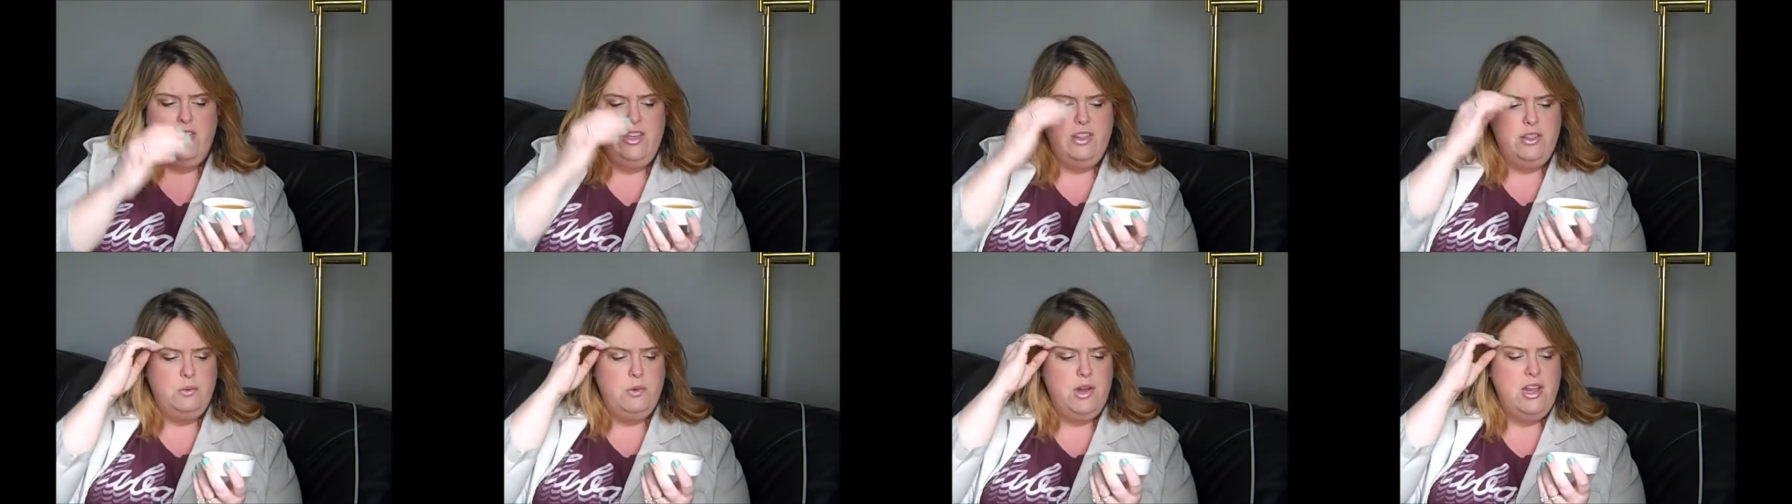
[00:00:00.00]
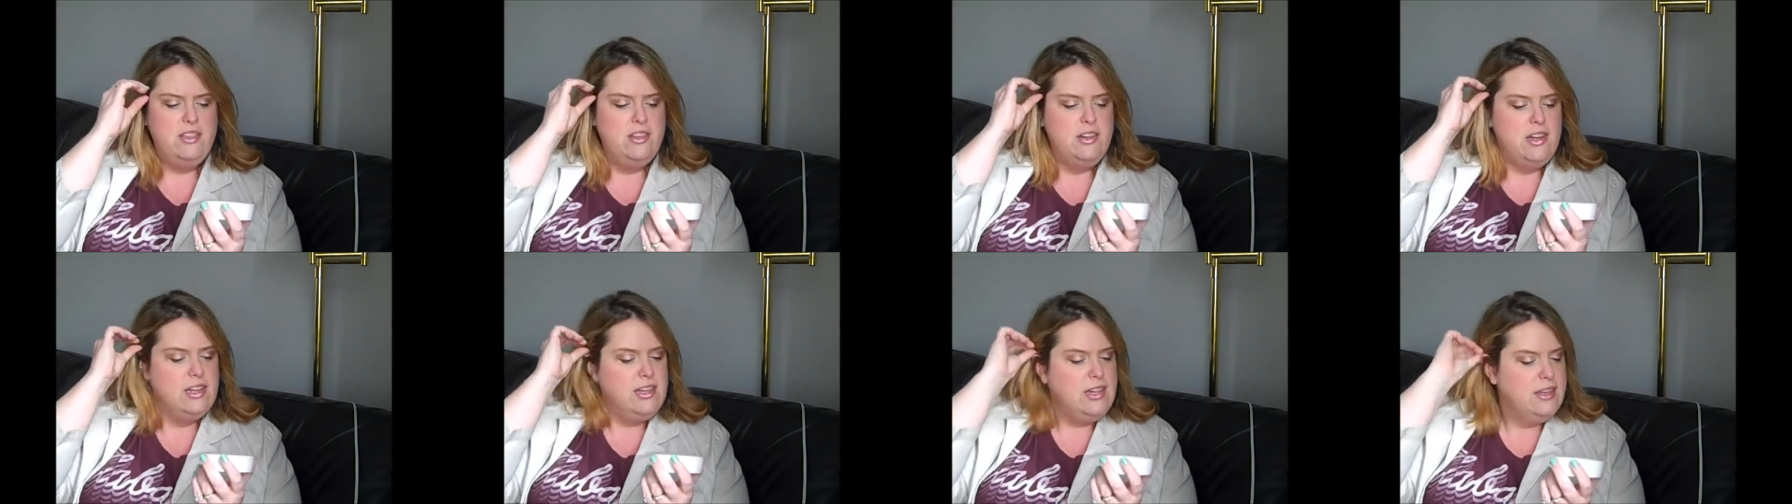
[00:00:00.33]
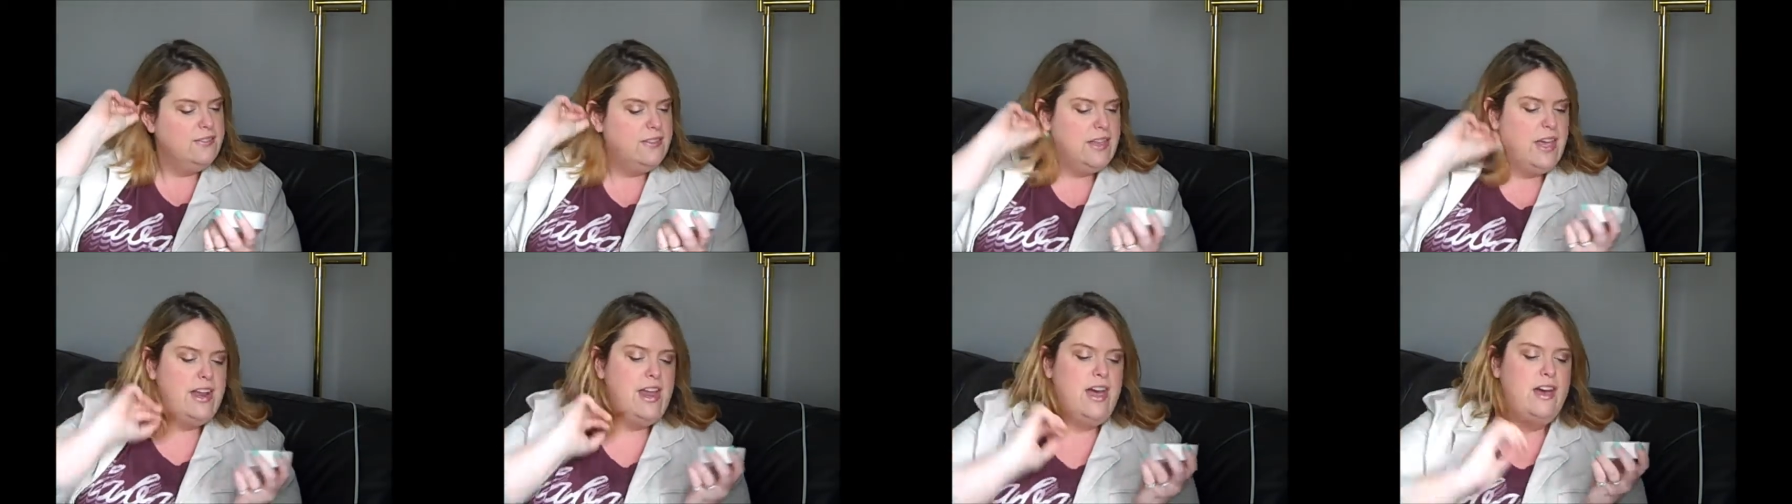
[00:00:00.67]
And the way that I
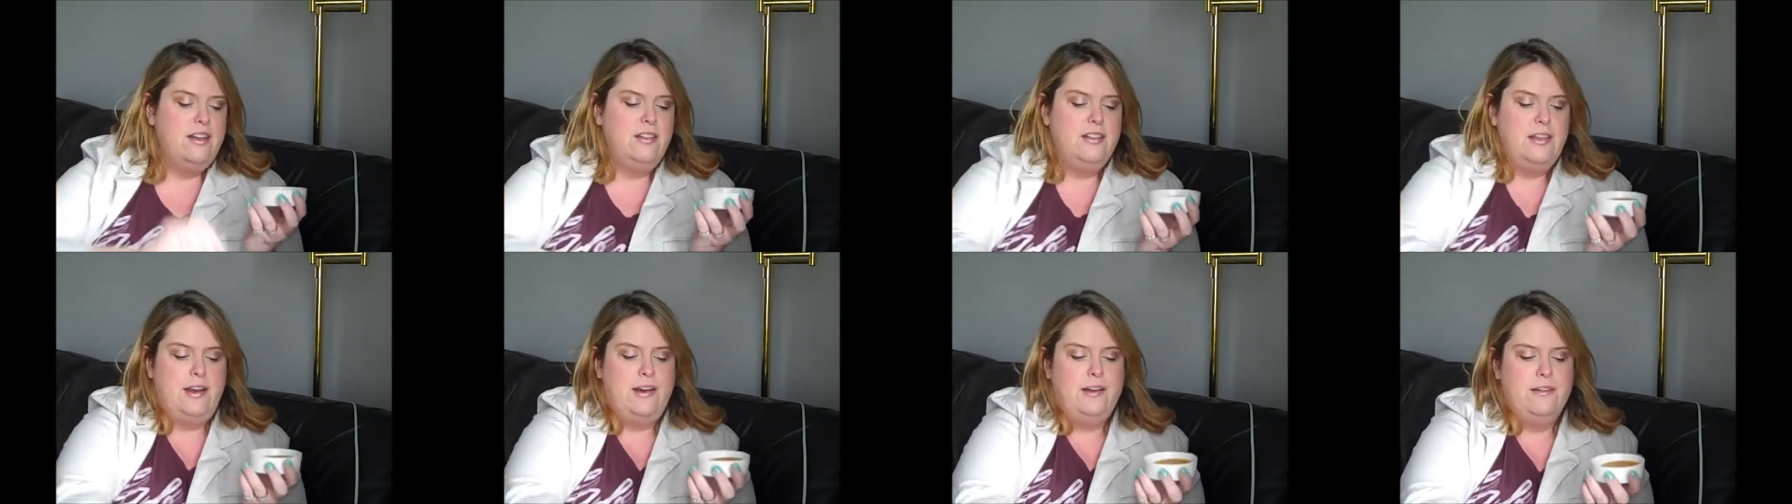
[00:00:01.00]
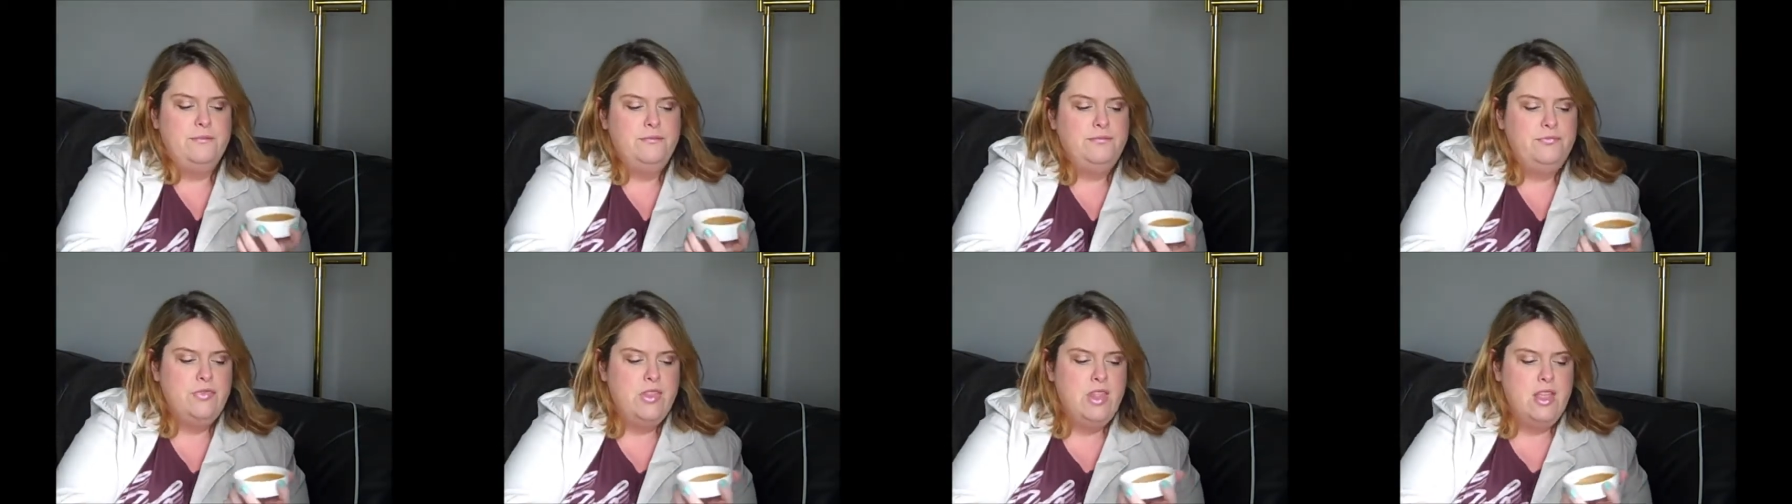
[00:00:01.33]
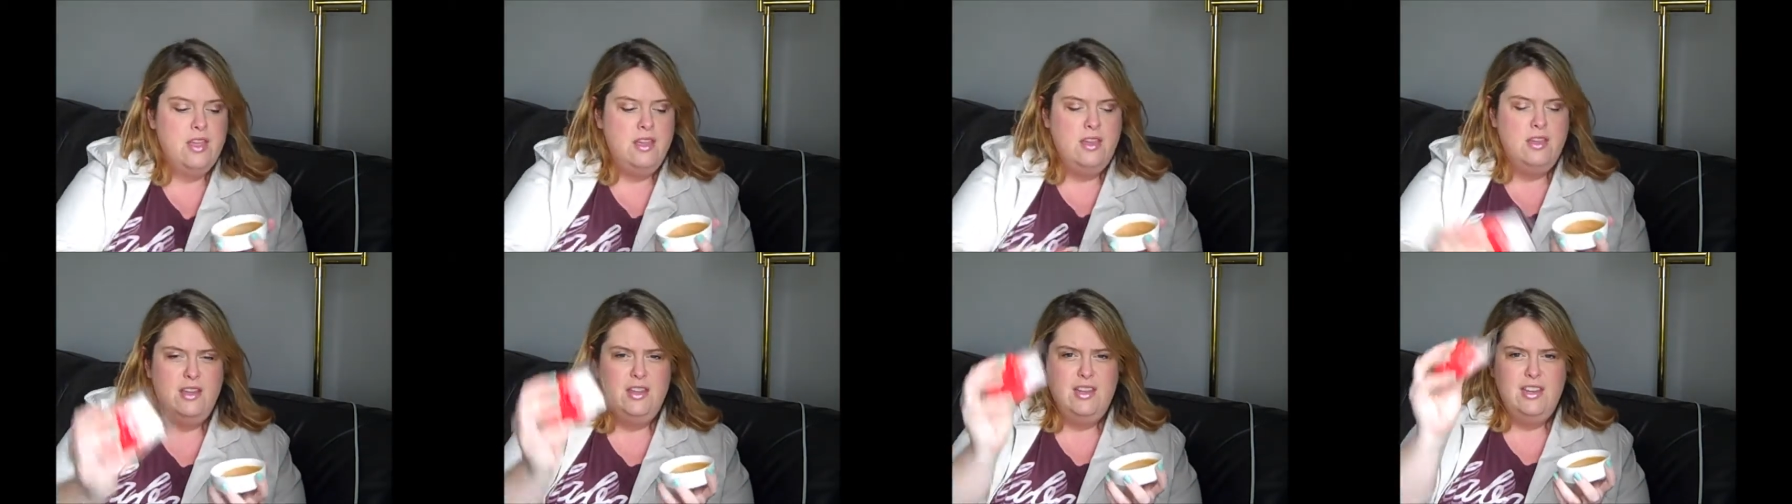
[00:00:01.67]
get that out of there
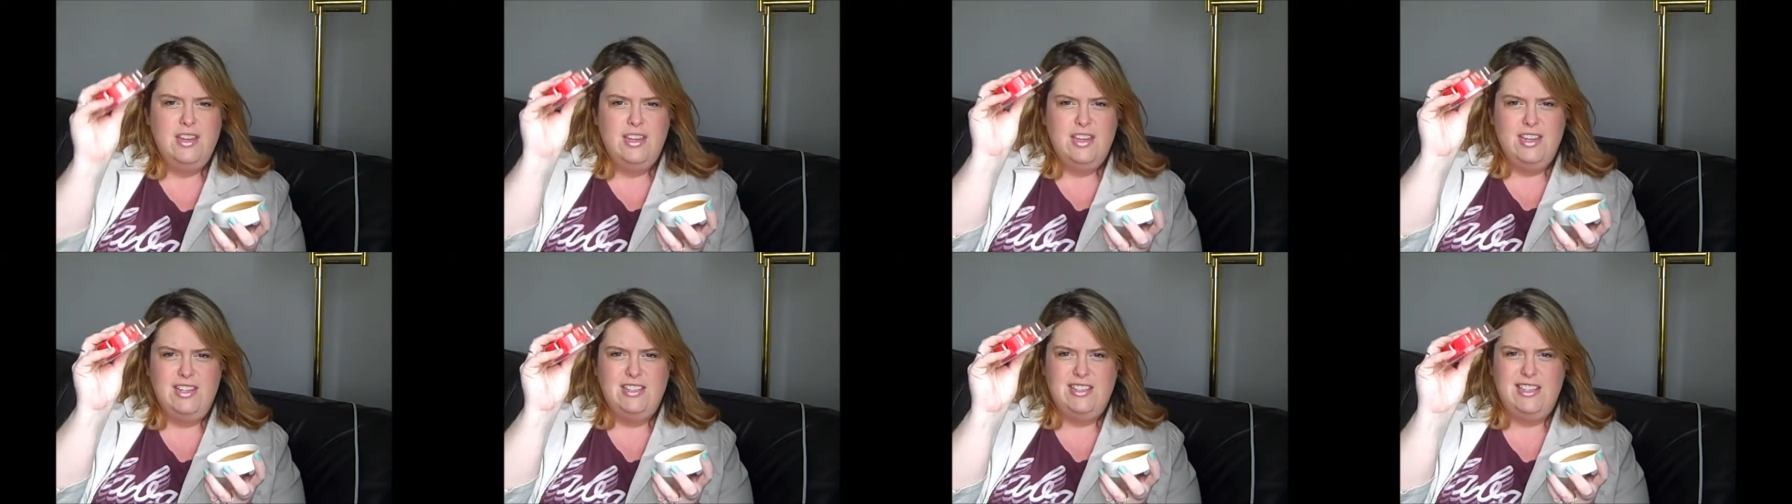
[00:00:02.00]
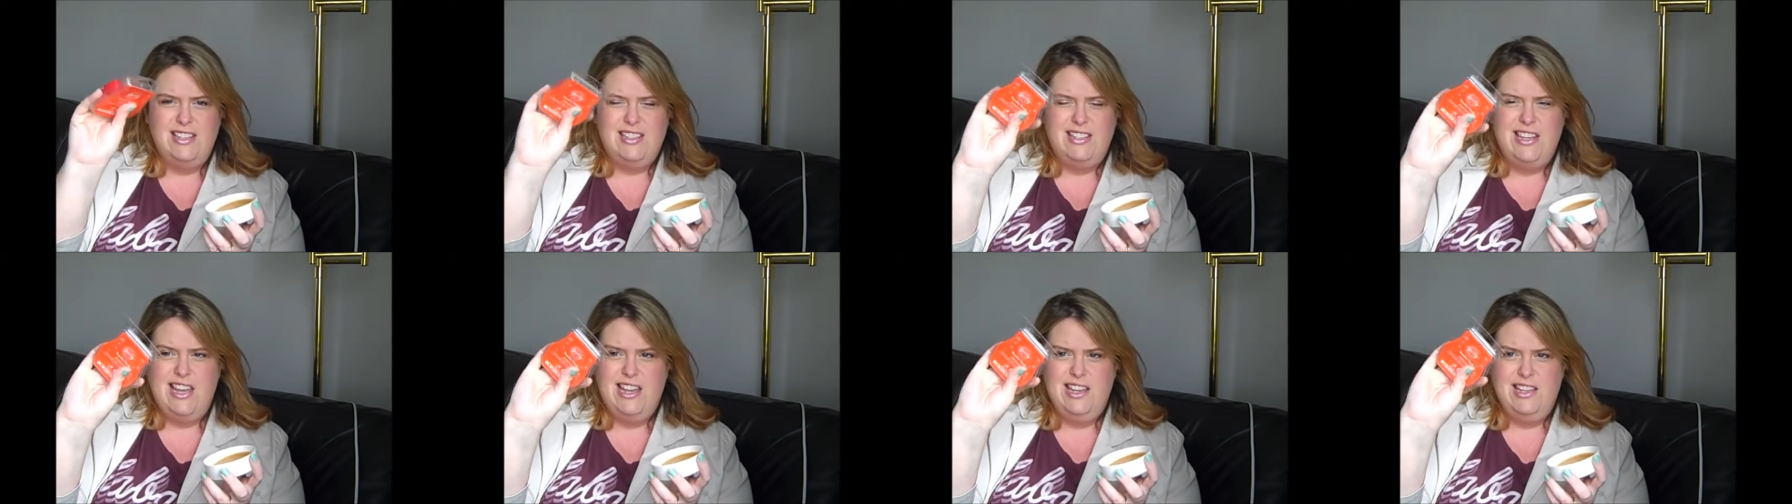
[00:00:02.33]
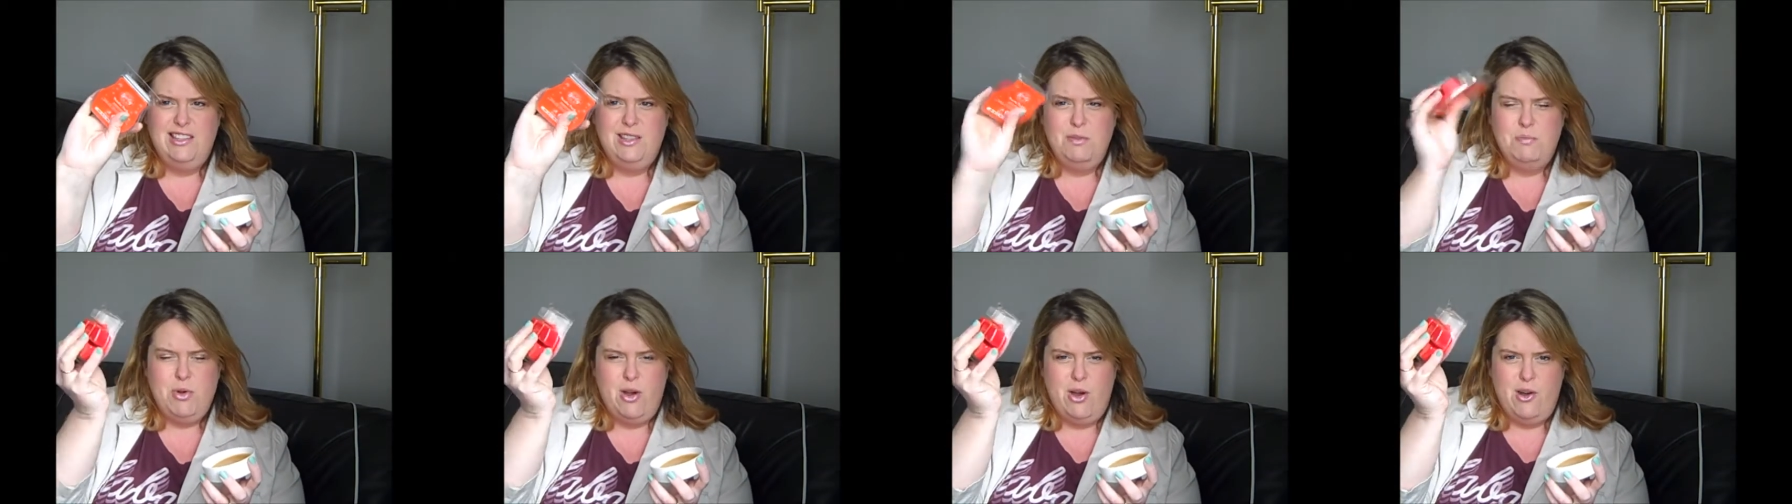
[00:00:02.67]
is I
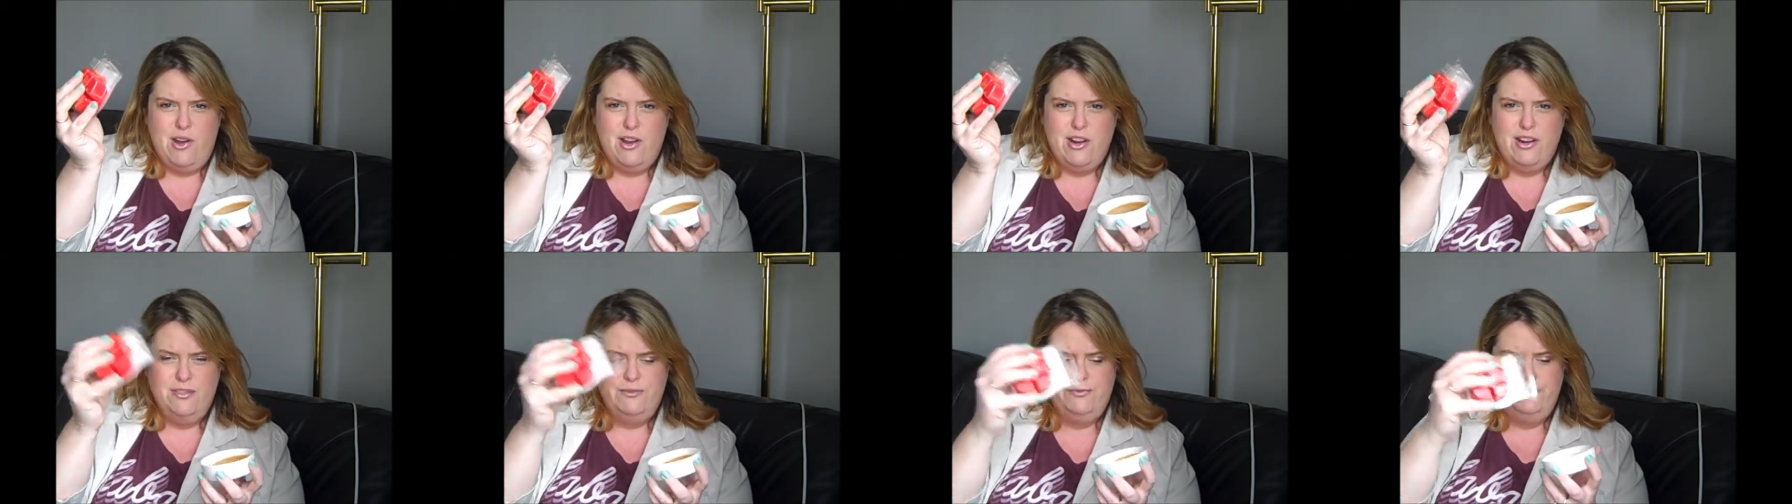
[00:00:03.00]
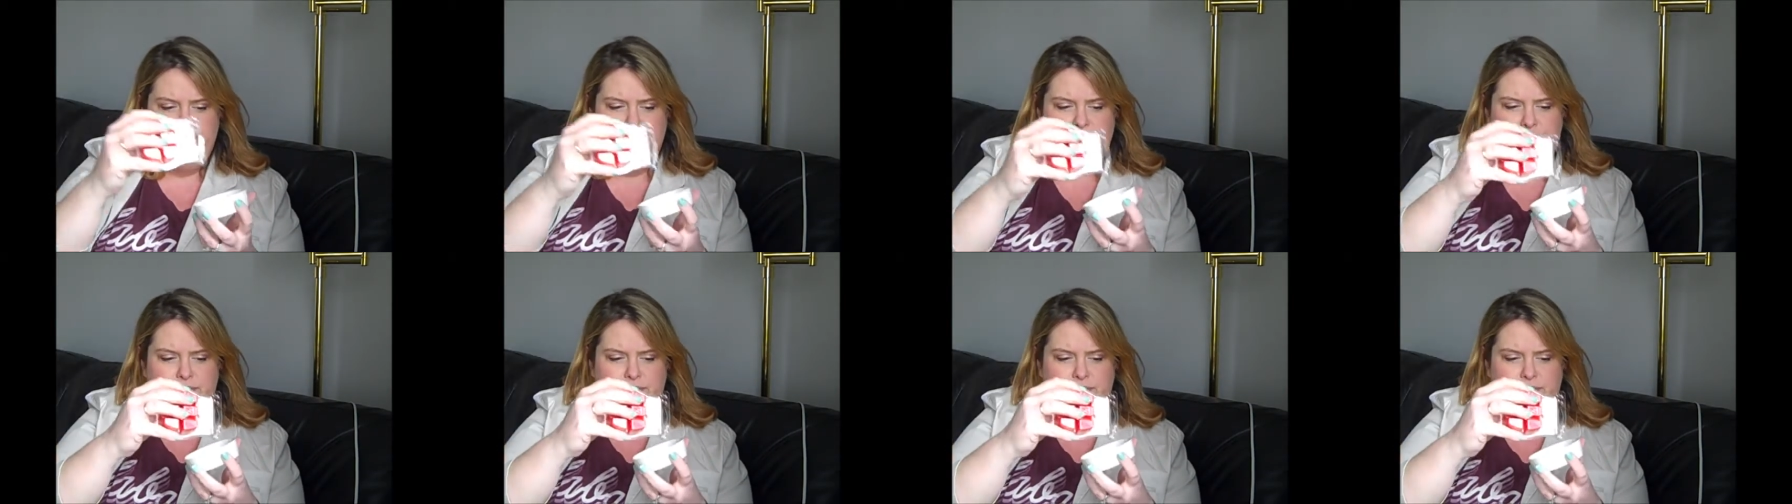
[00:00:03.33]
take the bar